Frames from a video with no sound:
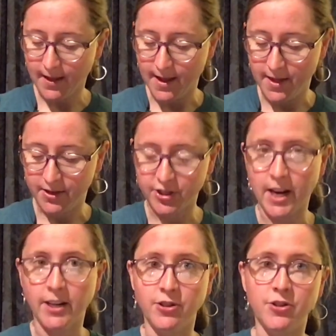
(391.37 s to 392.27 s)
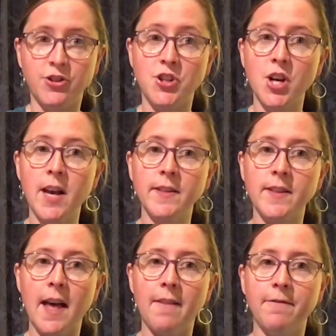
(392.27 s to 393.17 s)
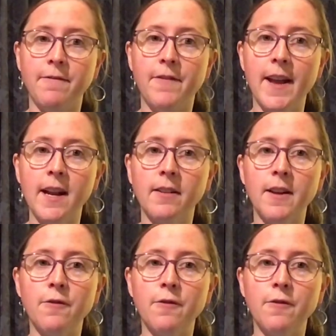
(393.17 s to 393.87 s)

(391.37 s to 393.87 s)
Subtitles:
and then change just that very